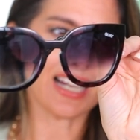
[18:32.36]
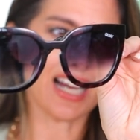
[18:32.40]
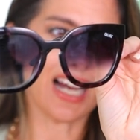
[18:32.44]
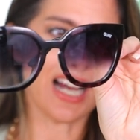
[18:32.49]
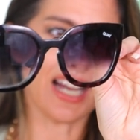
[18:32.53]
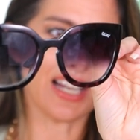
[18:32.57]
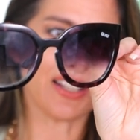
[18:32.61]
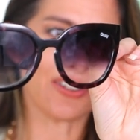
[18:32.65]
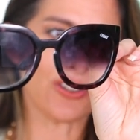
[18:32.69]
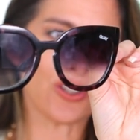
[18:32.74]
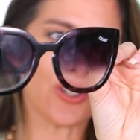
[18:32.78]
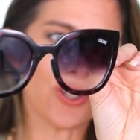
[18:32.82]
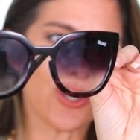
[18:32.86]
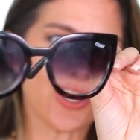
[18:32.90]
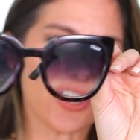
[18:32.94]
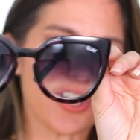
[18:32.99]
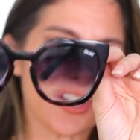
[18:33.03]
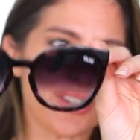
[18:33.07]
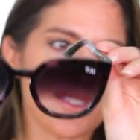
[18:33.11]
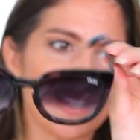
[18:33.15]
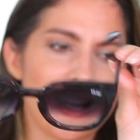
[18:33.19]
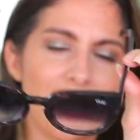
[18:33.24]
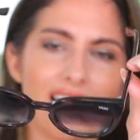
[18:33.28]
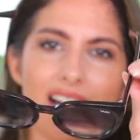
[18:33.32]
eye
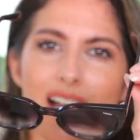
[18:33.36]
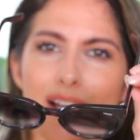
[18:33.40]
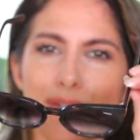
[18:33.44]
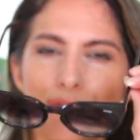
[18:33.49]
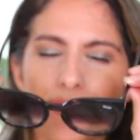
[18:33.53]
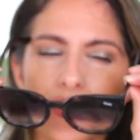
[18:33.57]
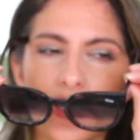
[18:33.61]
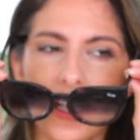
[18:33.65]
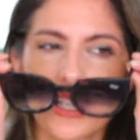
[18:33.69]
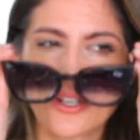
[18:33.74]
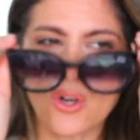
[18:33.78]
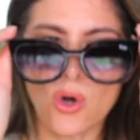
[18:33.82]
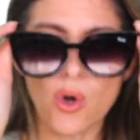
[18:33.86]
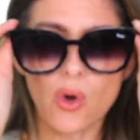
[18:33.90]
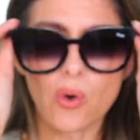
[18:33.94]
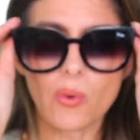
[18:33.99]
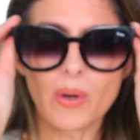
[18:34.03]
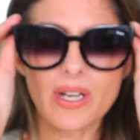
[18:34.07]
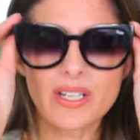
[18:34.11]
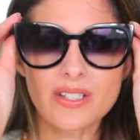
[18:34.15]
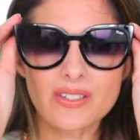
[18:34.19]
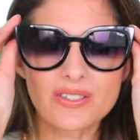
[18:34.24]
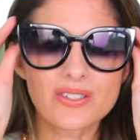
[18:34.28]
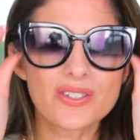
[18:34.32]
look that I feel like
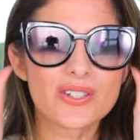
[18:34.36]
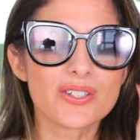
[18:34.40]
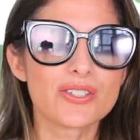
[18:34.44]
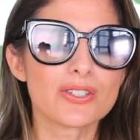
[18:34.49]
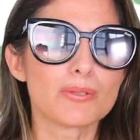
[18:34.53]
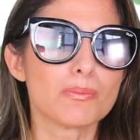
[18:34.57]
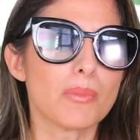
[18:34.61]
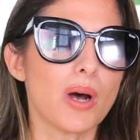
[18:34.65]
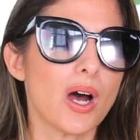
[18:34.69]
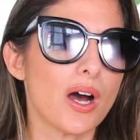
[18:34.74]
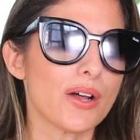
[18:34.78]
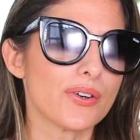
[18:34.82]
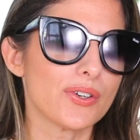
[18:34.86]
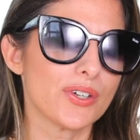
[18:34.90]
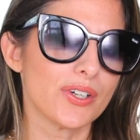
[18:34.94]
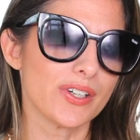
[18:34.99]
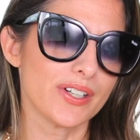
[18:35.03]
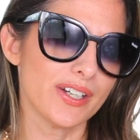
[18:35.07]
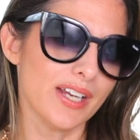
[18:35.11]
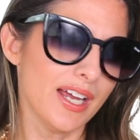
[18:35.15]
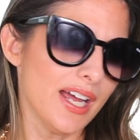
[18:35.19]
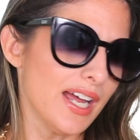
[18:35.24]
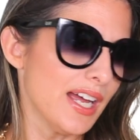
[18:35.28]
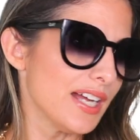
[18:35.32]
always looks
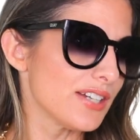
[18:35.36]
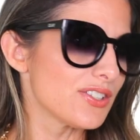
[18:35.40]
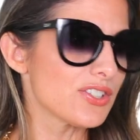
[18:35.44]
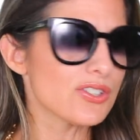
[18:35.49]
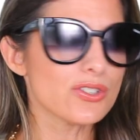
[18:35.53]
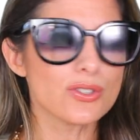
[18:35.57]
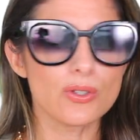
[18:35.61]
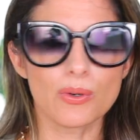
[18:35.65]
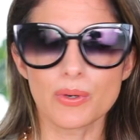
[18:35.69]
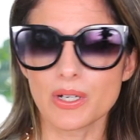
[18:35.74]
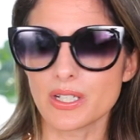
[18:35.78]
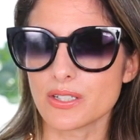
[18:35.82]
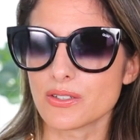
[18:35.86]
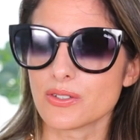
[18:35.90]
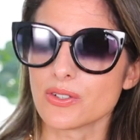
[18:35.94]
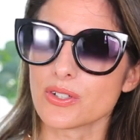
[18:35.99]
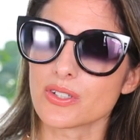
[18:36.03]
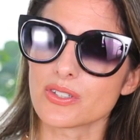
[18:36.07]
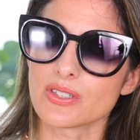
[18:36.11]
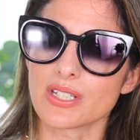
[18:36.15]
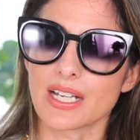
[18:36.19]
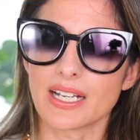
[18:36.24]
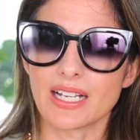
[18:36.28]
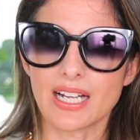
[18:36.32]
modern, just always
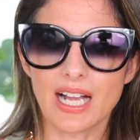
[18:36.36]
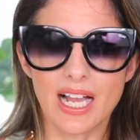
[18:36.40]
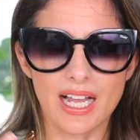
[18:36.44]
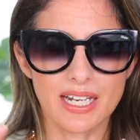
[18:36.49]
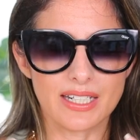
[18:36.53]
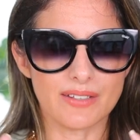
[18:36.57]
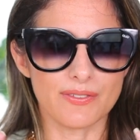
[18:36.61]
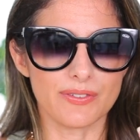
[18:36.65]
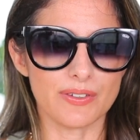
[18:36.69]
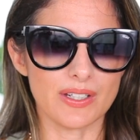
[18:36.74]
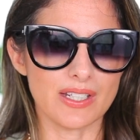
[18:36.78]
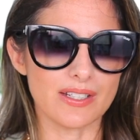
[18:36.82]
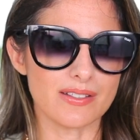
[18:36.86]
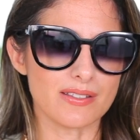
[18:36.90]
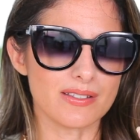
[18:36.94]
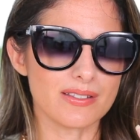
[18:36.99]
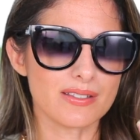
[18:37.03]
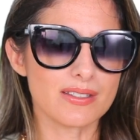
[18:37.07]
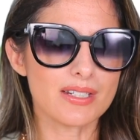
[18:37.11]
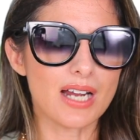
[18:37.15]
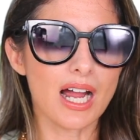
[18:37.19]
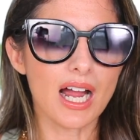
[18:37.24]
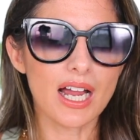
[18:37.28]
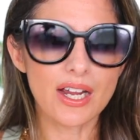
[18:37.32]
looks like kind of in
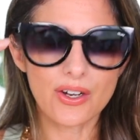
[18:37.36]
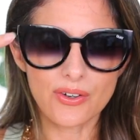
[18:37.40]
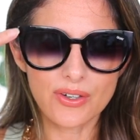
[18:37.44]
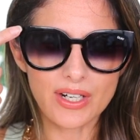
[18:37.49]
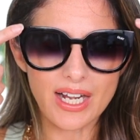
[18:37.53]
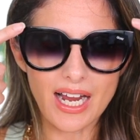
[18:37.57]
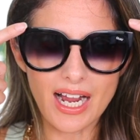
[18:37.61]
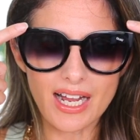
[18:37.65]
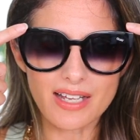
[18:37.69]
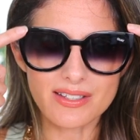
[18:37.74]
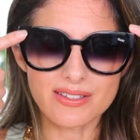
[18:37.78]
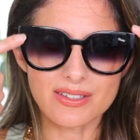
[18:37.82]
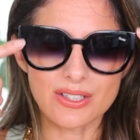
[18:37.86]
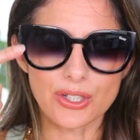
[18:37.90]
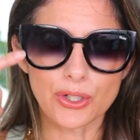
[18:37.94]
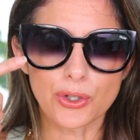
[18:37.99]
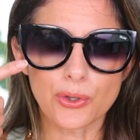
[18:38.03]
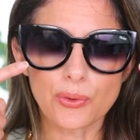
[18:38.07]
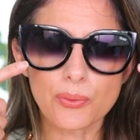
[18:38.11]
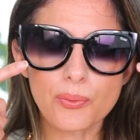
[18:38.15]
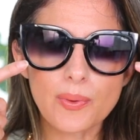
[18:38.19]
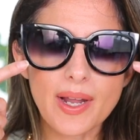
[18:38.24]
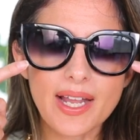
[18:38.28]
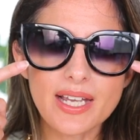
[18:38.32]
style. It has the
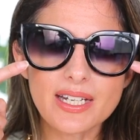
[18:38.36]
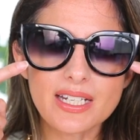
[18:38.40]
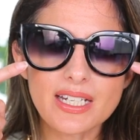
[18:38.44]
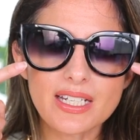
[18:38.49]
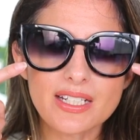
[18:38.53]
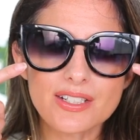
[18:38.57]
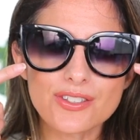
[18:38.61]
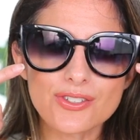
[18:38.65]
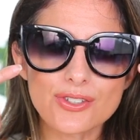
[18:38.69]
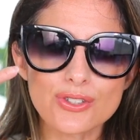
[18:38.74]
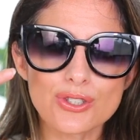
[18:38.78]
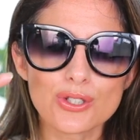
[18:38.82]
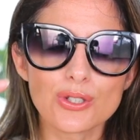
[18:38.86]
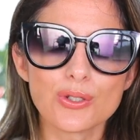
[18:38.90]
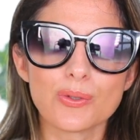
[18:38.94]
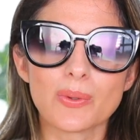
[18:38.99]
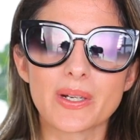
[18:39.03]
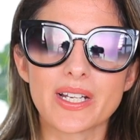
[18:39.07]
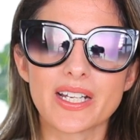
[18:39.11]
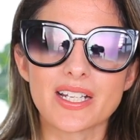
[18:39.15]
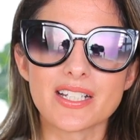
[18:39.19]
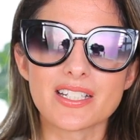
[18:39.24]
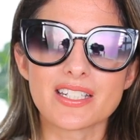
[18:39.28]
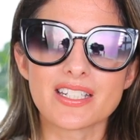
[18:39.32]
gradient to
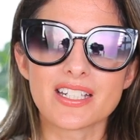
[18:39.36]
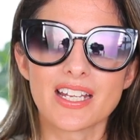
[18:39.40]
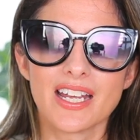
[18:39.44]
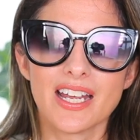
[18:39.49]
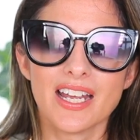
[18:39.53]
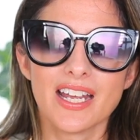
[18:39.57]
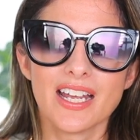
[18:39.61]
it.